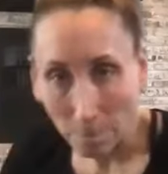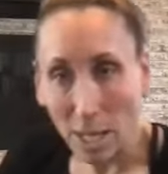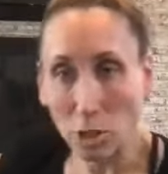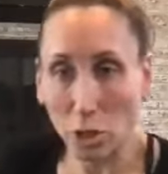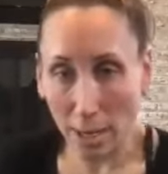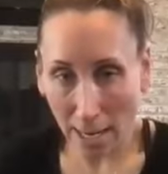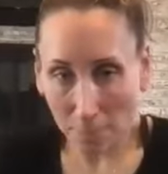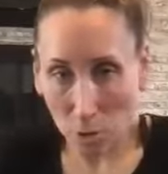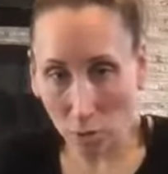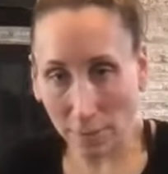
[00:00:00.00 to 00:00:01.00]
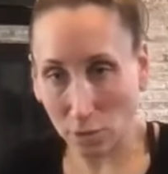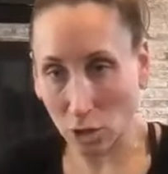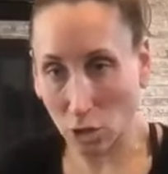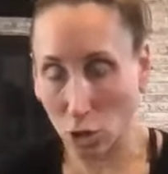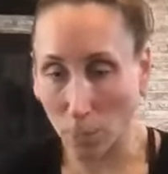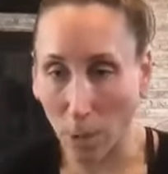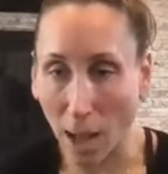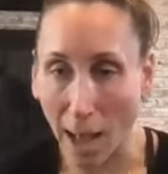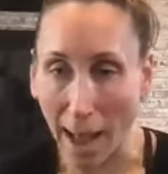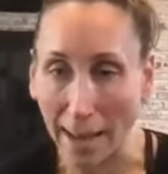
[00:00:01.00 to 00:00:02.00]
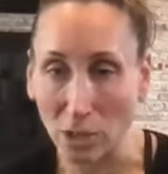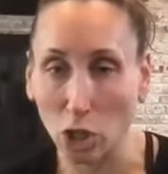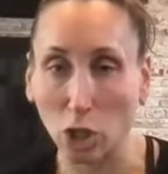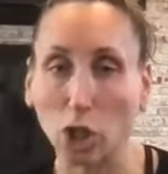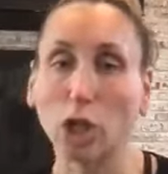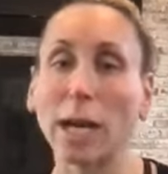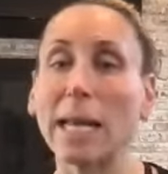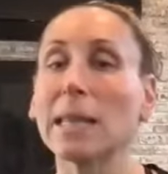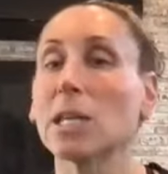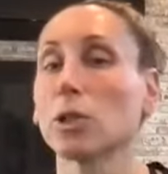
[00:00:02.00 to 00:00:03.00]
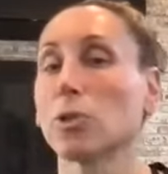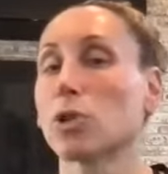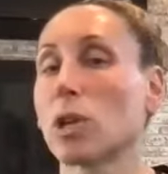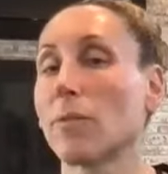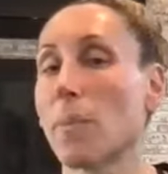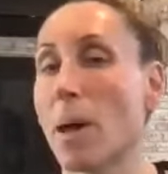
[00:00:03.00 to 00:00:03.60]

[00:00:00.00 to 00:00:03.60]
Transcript: that your hips are lifted super high. So you're creating the illusion of